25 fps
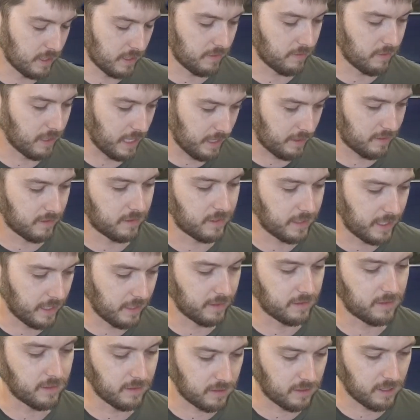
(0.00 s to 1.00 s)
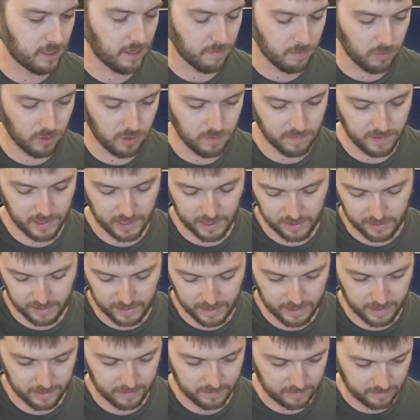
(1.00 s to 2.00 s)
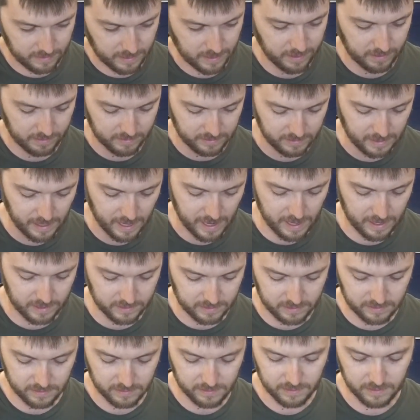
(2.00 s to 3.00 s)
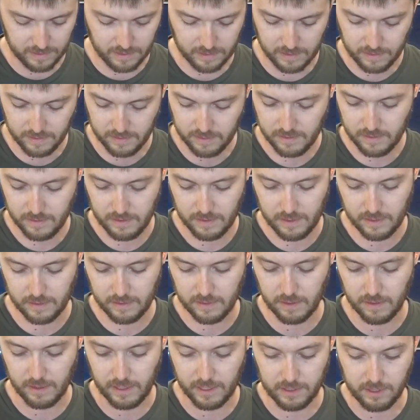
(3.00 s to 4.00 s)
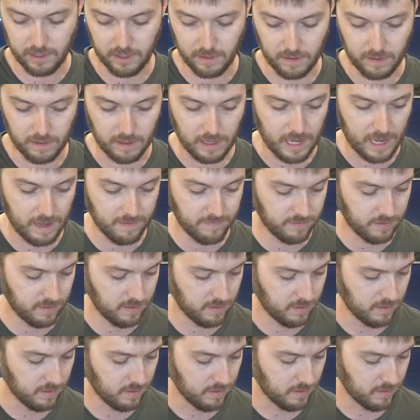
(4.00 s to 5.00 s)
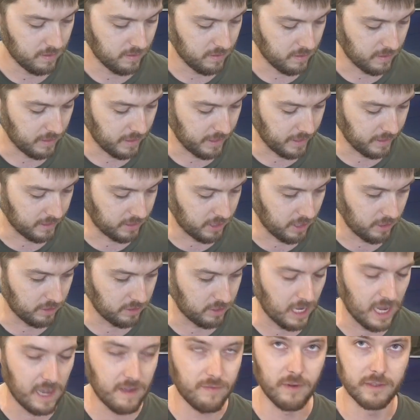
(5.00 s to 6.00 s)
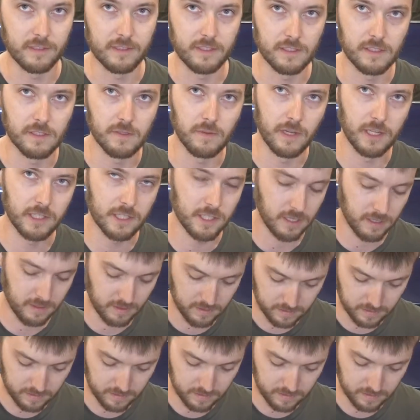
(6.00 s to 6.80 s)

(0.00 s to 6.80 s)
to like get it to start moving, and then it stays until I turn it off. Like it turns off with the switch.